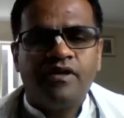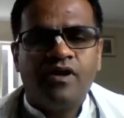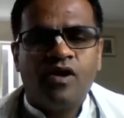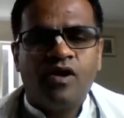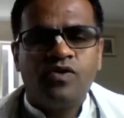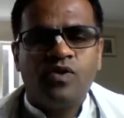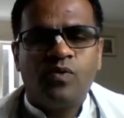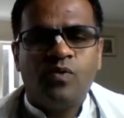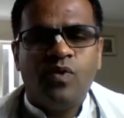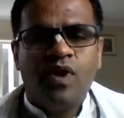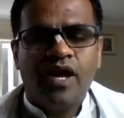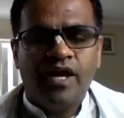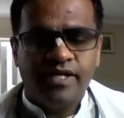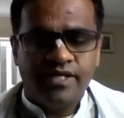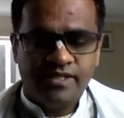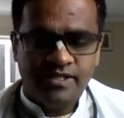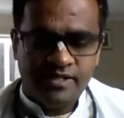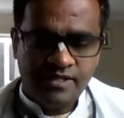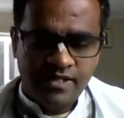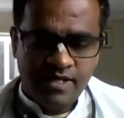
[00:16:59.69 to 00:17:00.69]

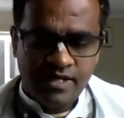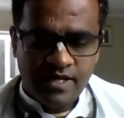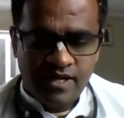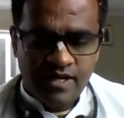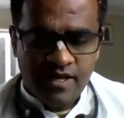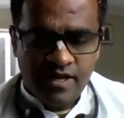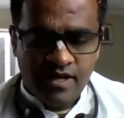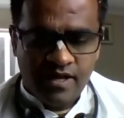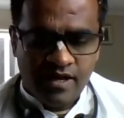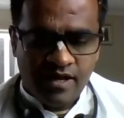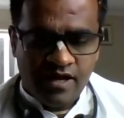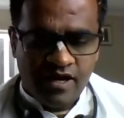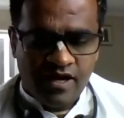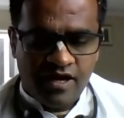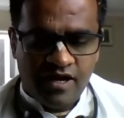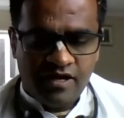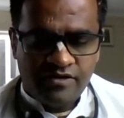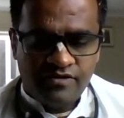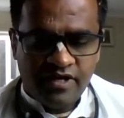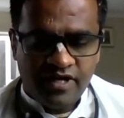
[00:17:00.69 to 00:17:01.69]
Otherwise,
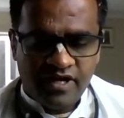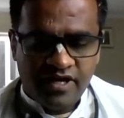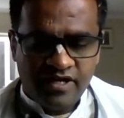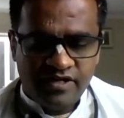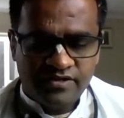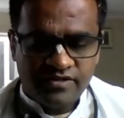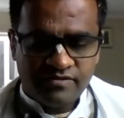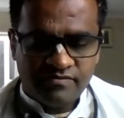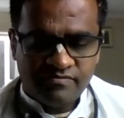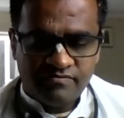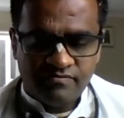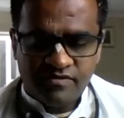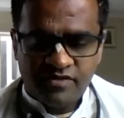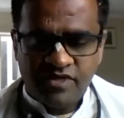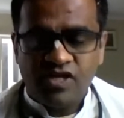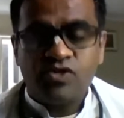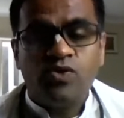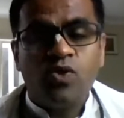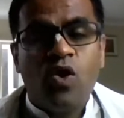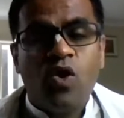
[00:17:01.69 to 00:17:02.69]
there is
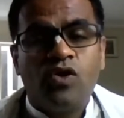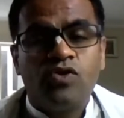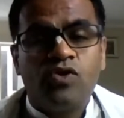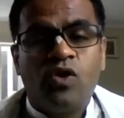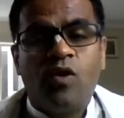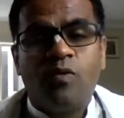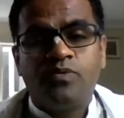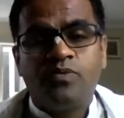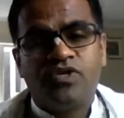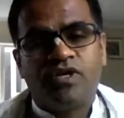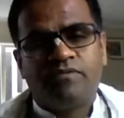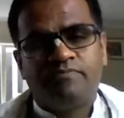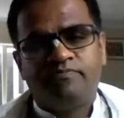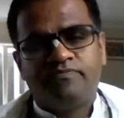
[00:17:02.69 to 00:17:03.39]
no other option.